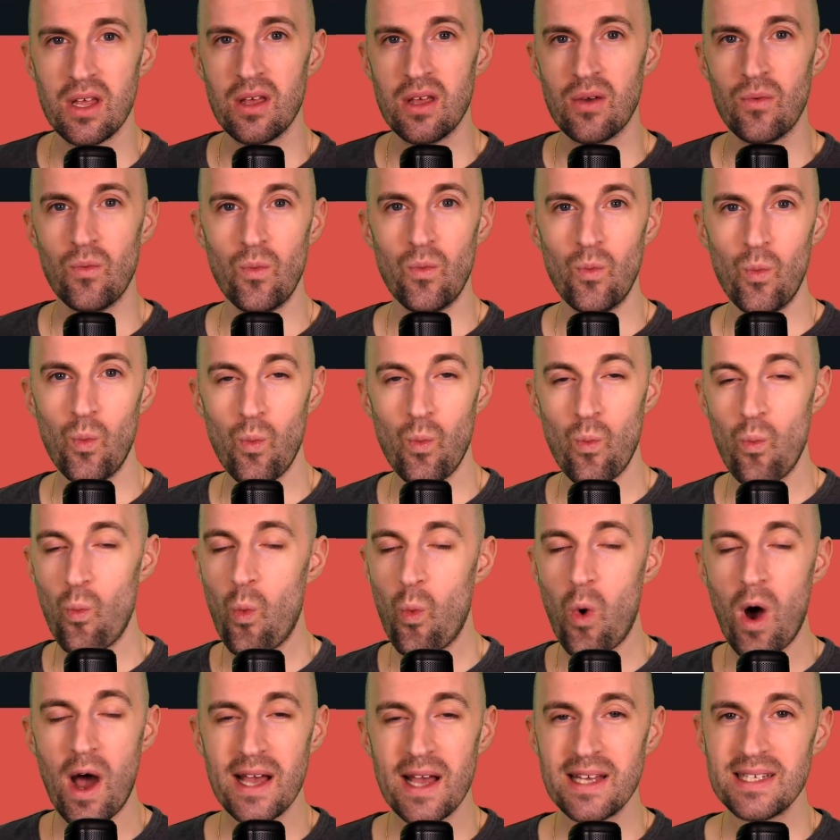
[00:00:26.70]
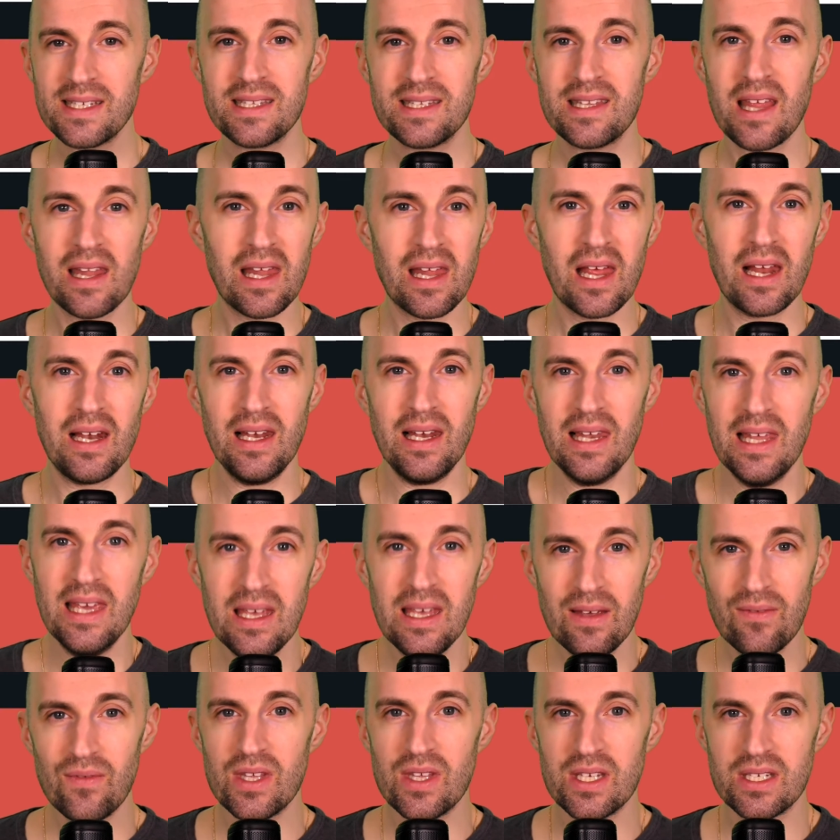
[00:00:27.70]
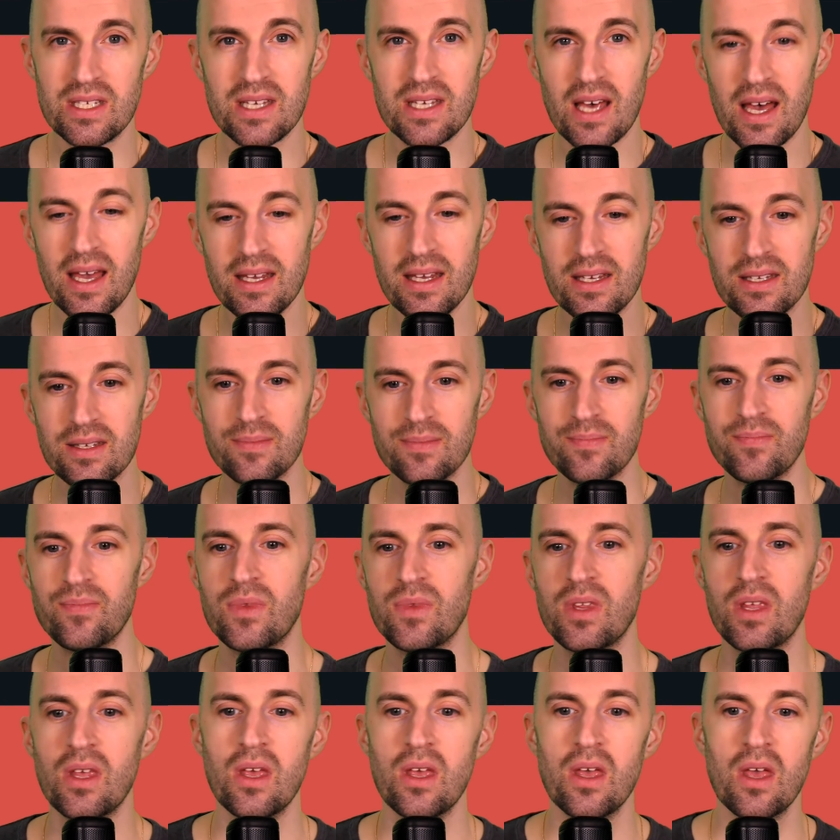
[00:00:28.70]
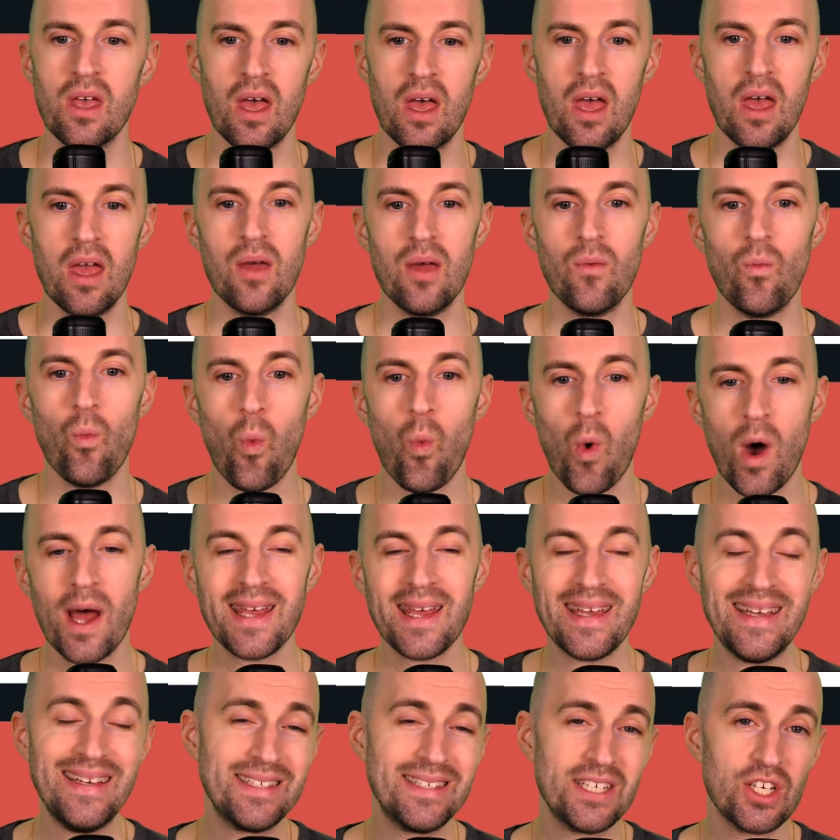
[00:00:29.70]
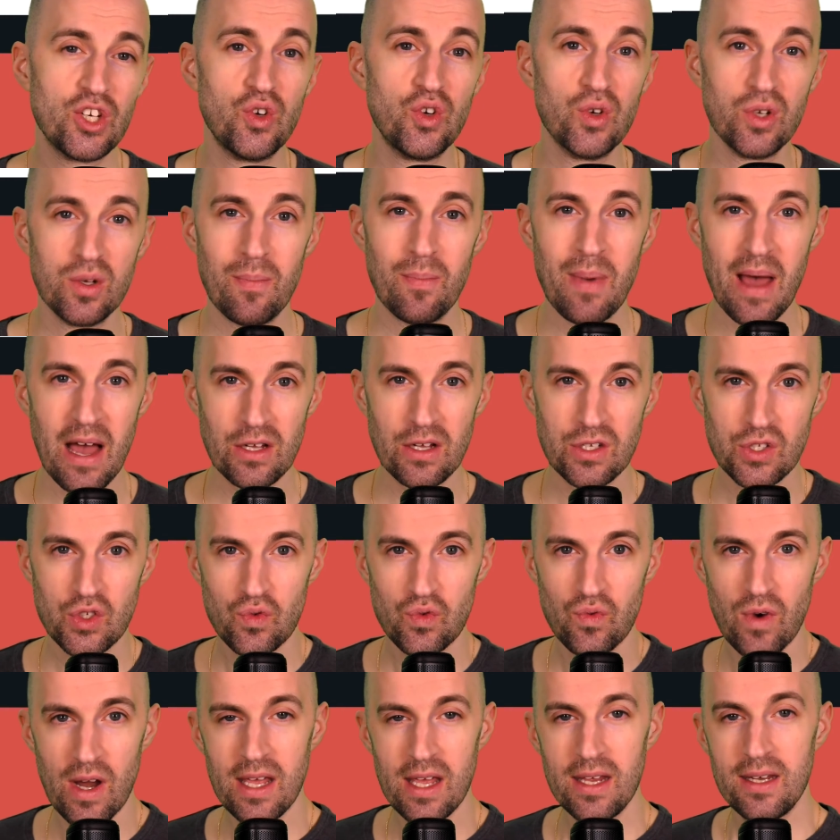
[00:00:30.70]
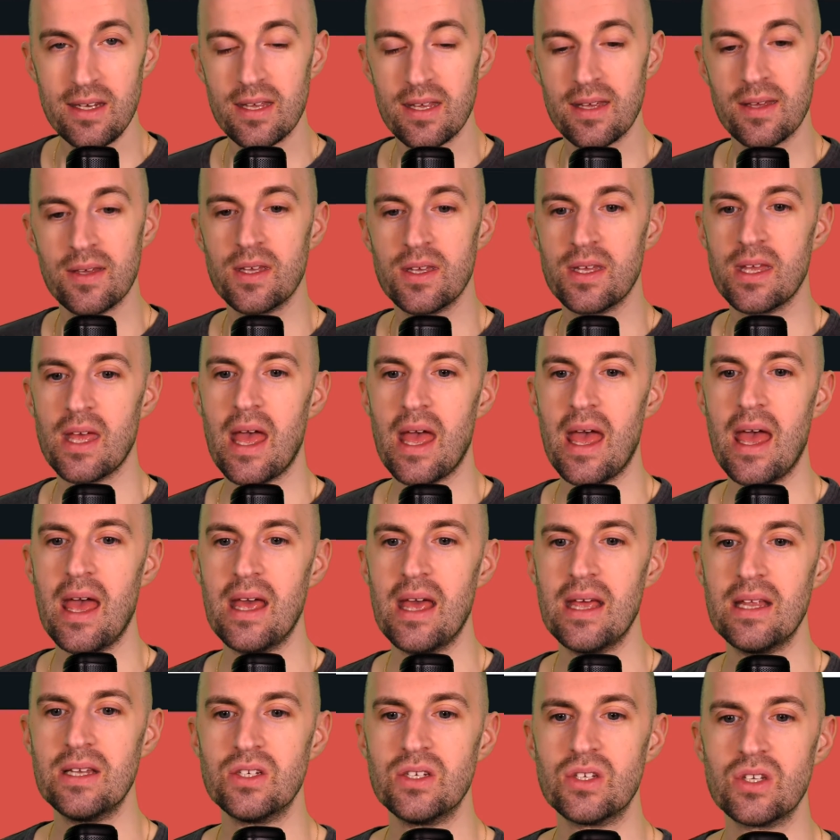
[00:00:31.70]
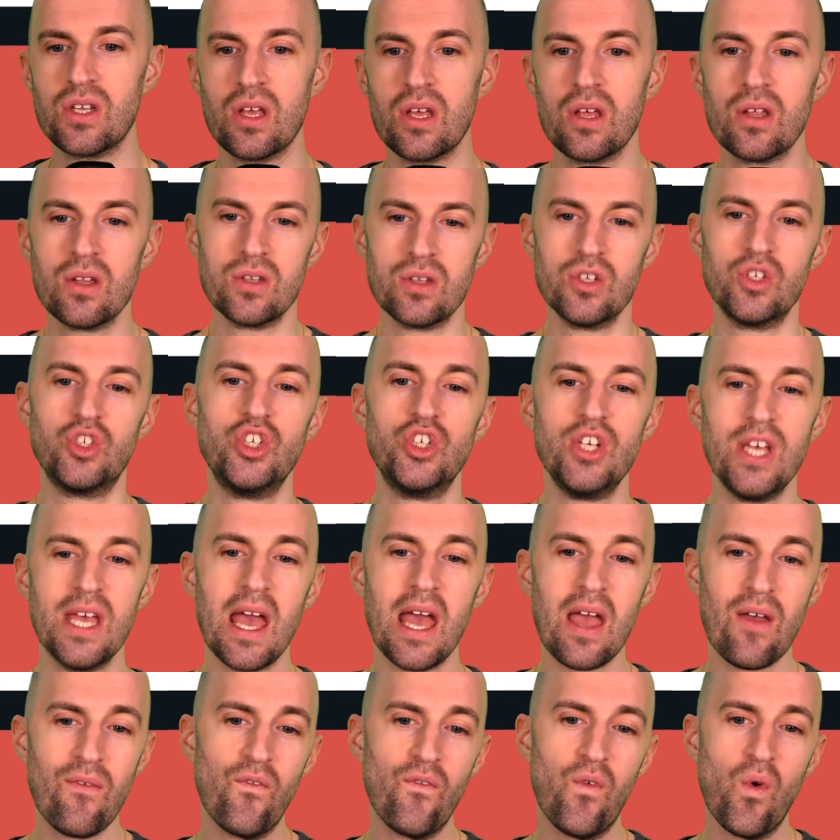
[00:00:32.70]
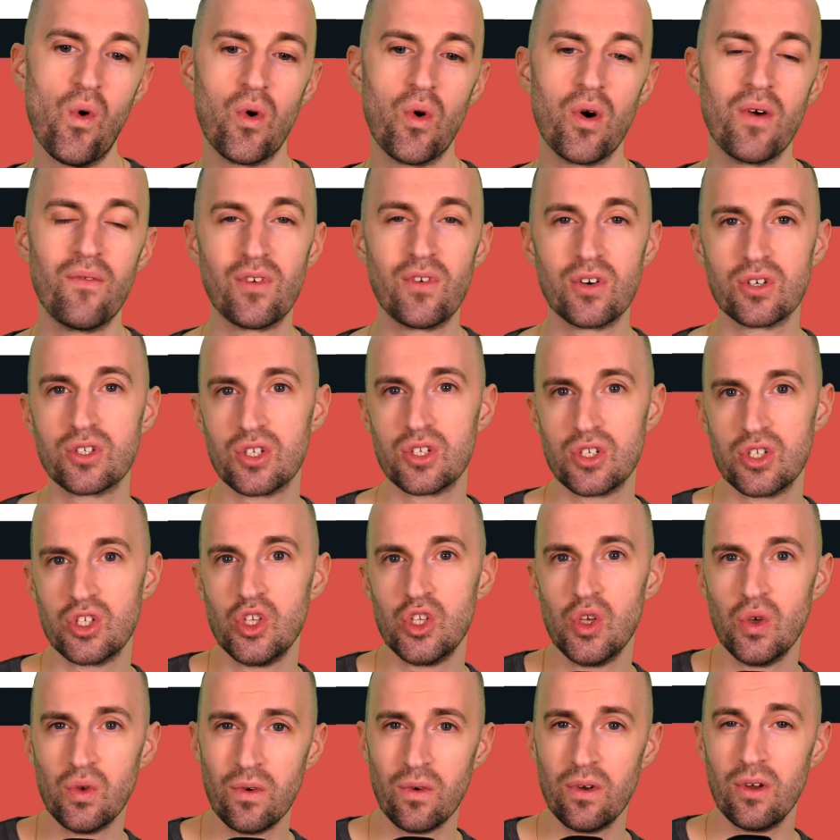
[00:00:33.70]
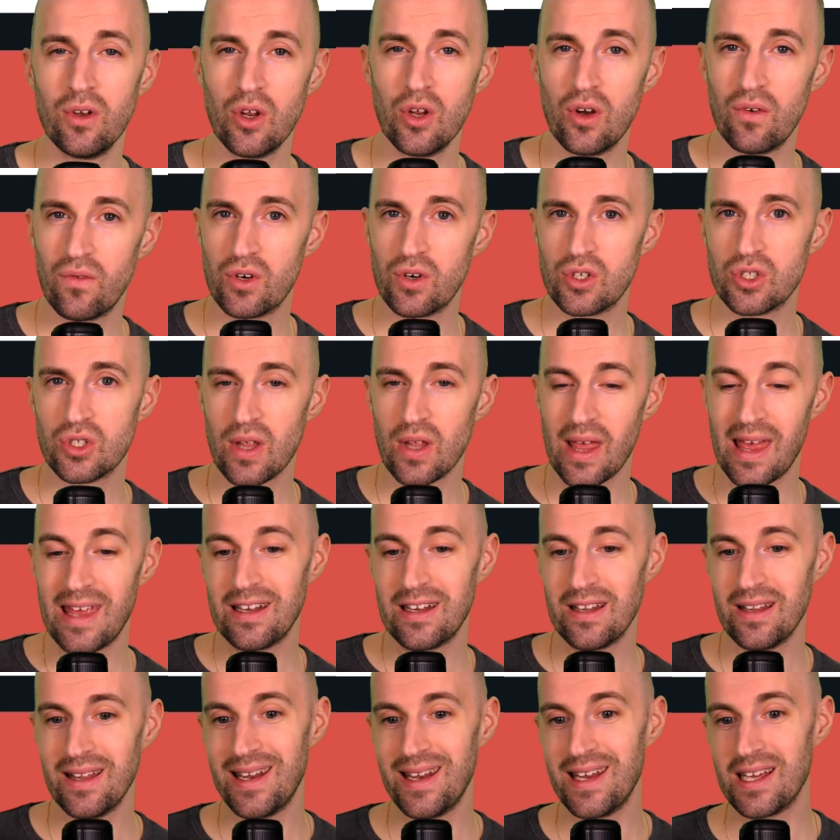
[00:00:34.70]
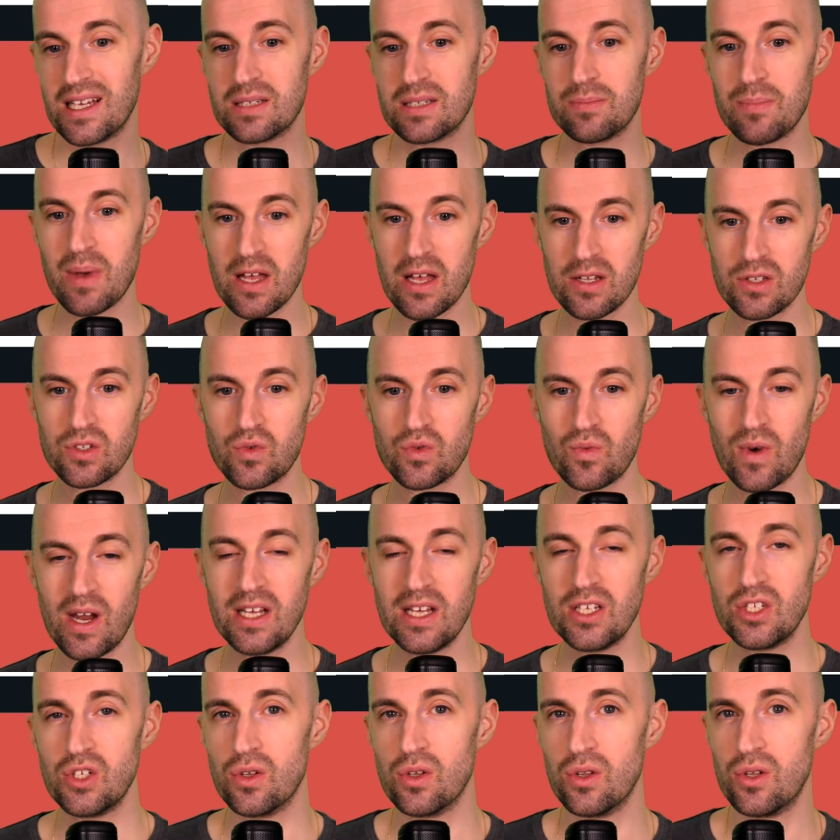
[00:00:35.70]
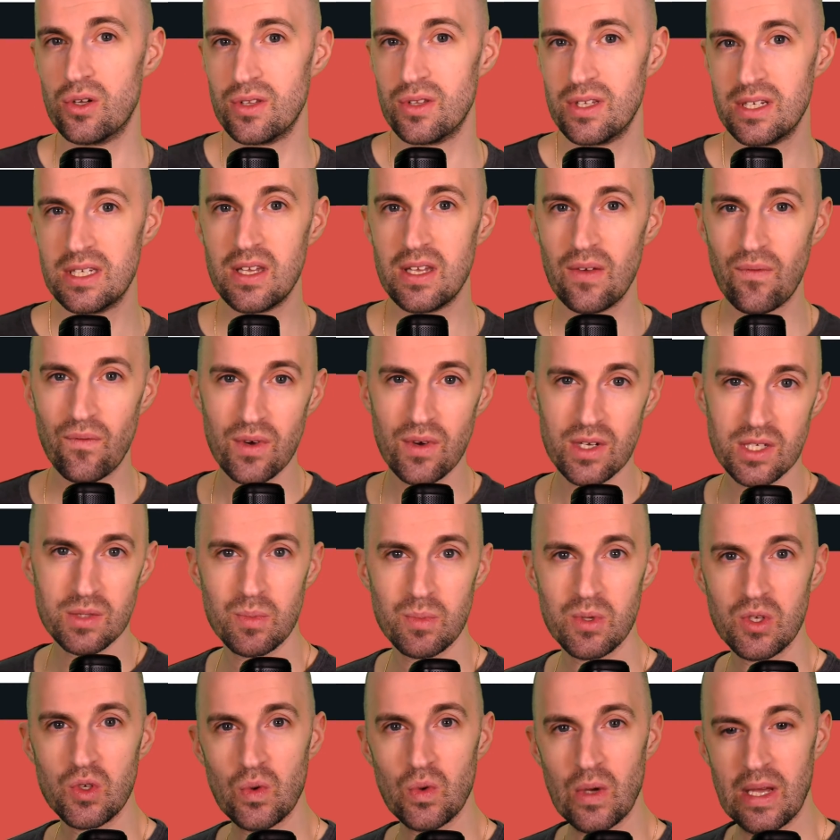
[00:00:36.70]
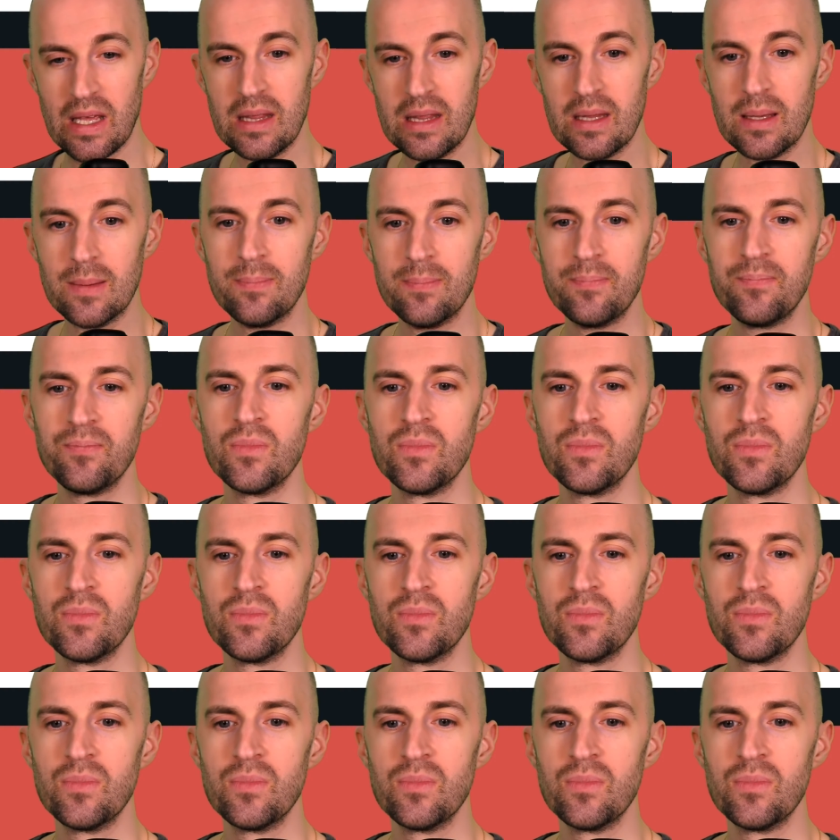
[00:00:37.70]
Why is it that they leave the site? What is a good bounce rate, and GA4 versus Universal Analytics bounce rates. You'll learn the difference between them.